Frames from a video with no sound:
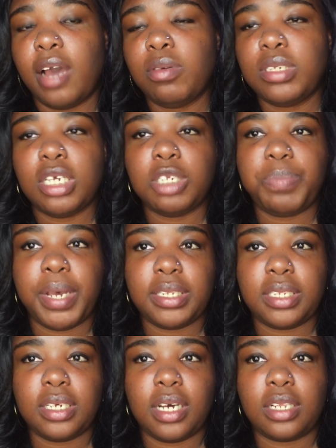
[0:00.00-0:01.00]
was
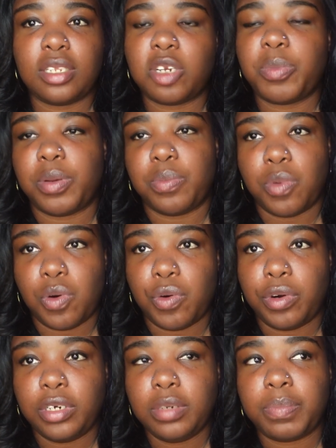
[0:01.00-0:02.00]
expecting a little bit
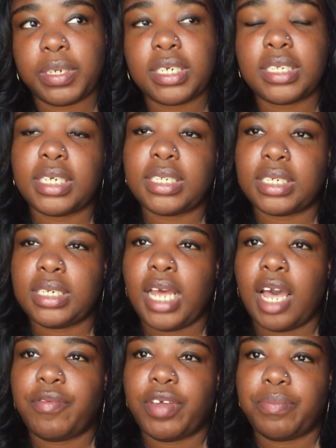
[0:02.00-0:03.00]
more because they did
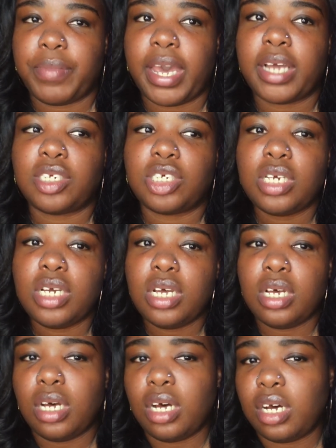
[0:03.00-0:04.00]
have a match
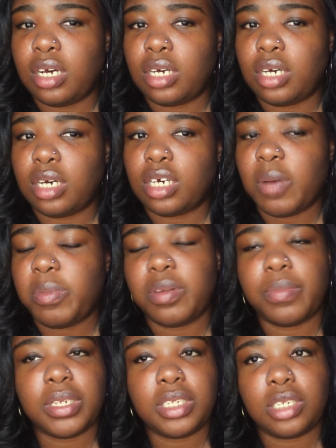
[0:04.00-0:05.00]
a couple
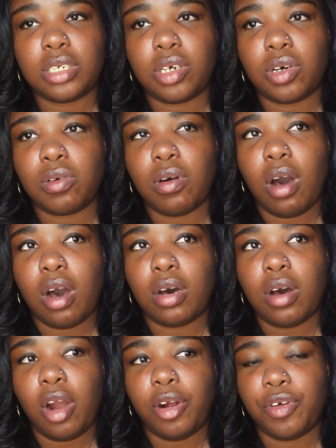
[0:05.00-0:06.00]
of months ago
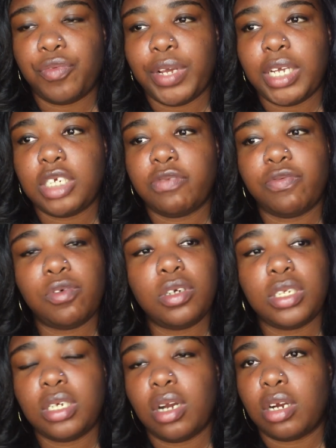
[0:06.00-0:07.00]
on ROH for
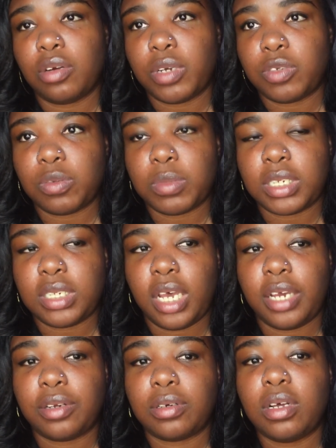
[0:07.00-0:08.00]
the ROH Women's
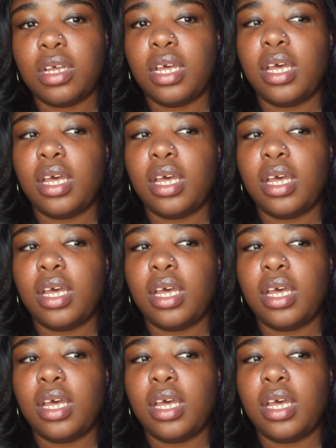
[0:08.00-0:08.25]
title,